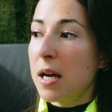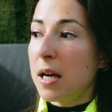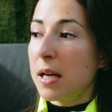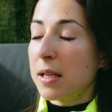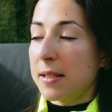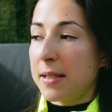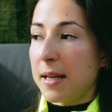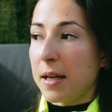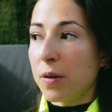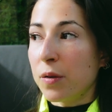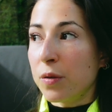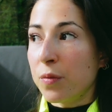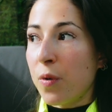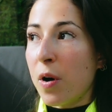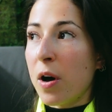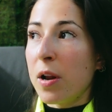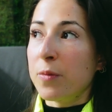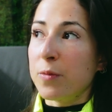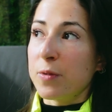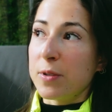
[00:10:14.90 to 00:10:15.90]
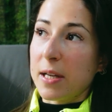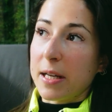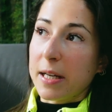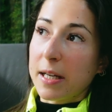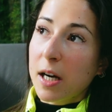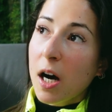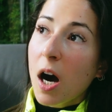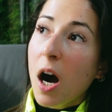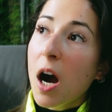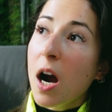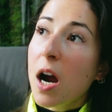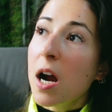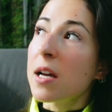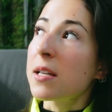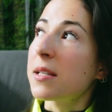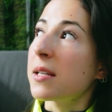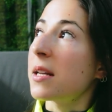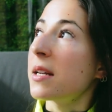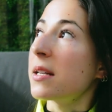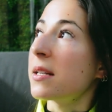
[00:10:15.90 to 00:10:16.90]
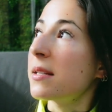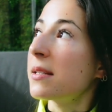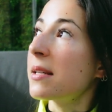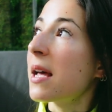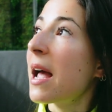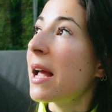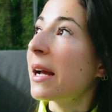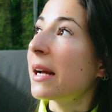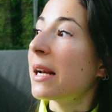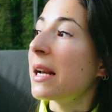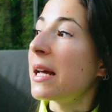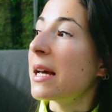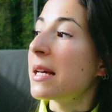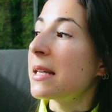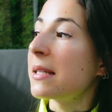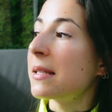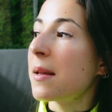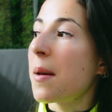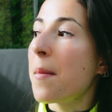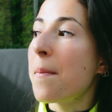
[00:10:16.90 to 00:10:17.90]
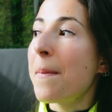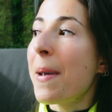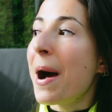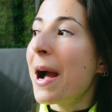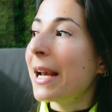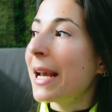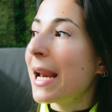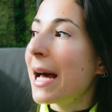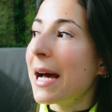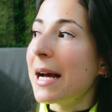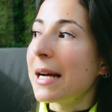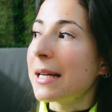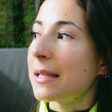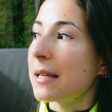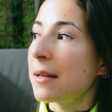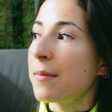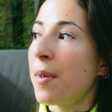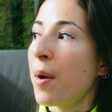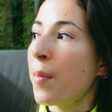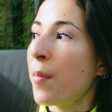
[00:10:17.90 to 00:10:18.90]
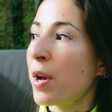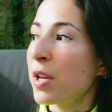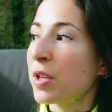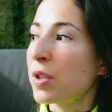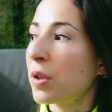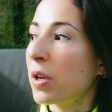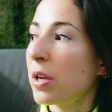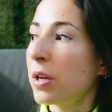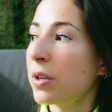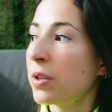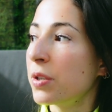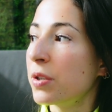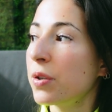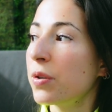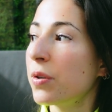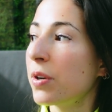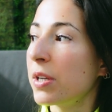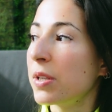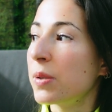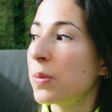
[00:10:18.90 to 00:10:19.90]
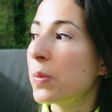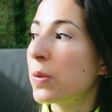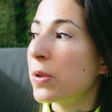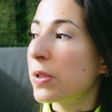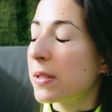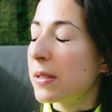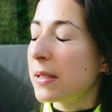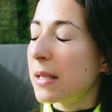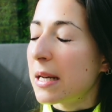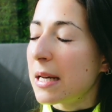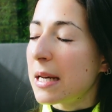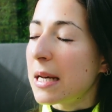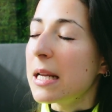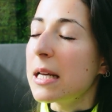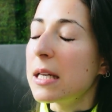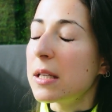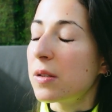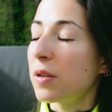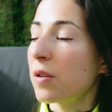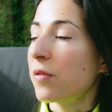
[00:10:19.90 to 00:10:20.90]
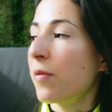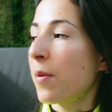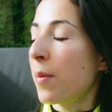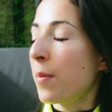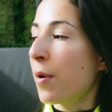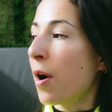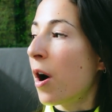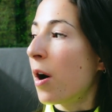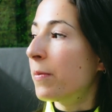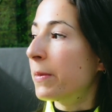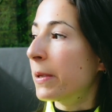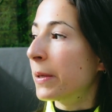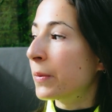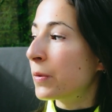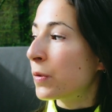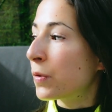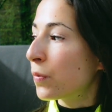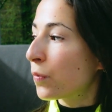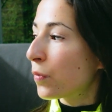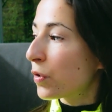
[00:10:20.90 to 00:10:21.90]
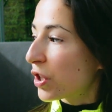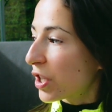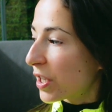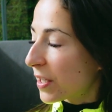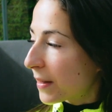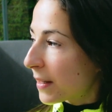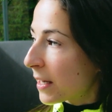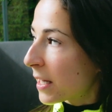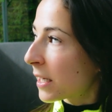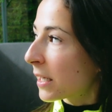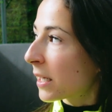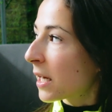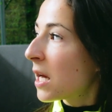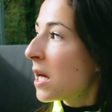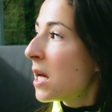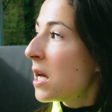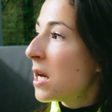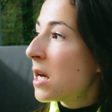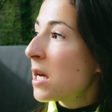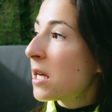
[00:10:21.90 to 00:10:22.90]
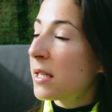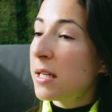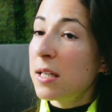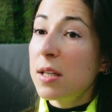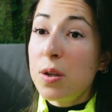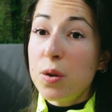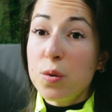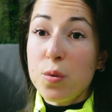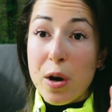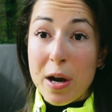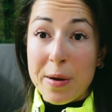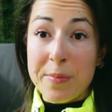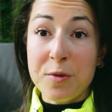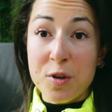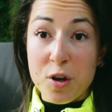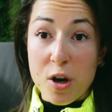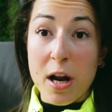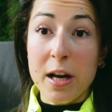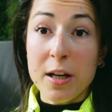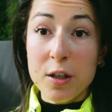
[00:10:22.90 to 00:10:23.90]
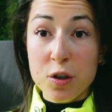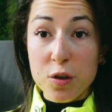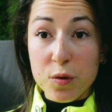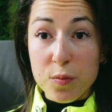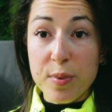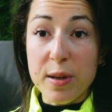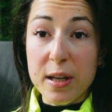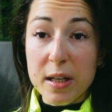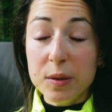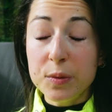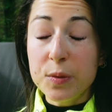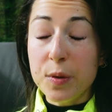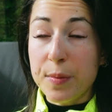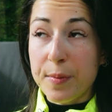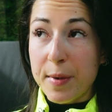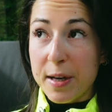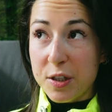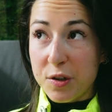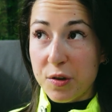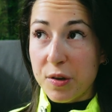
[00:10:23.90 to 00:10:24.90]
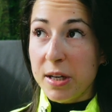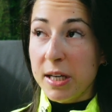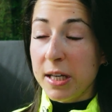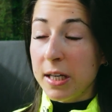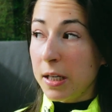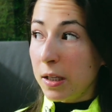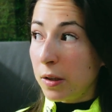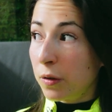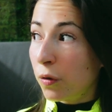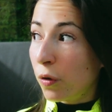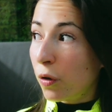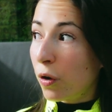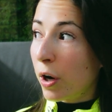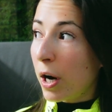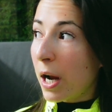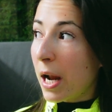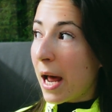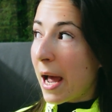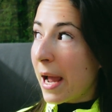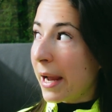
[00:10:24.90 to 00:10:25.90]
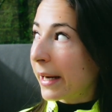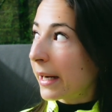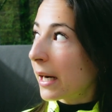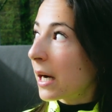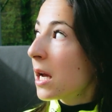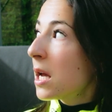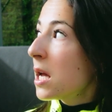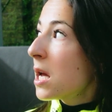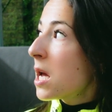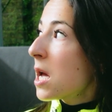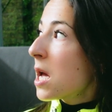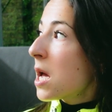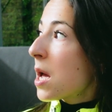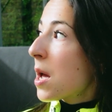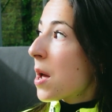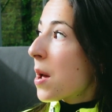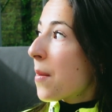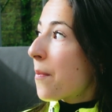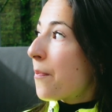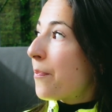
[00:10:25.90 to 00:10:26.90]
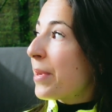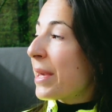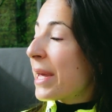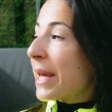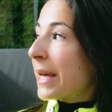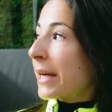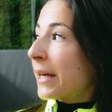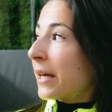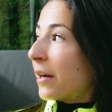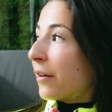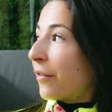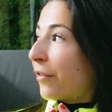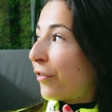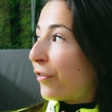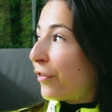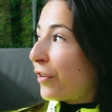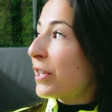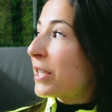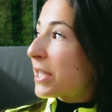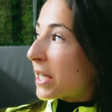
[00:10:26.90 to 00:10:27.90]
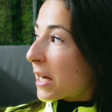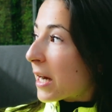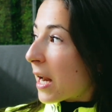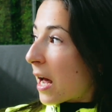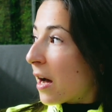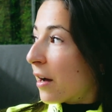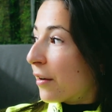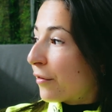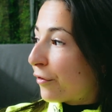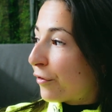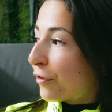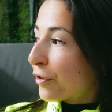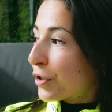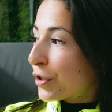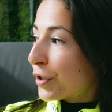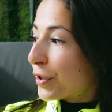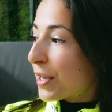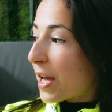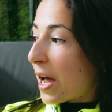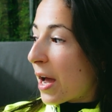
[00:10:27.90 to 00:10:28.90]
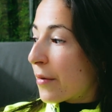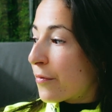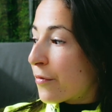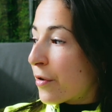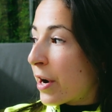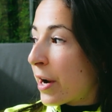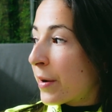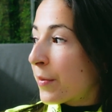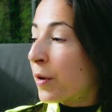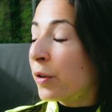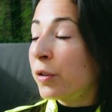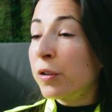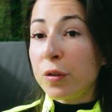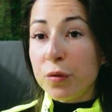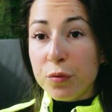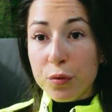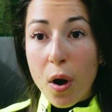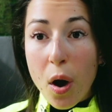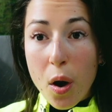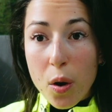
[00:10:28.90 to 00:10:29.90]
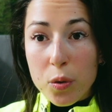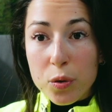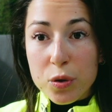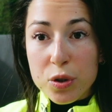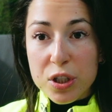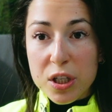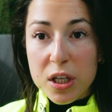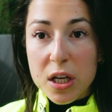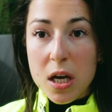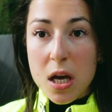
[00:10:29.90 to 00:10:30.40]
Second one was like cars, I was cyclist. My legs and my muscular endurance was the least of my problems, which I think this is what I'm trying to build with my training indoor, like being fit enough so that when I'm on the road,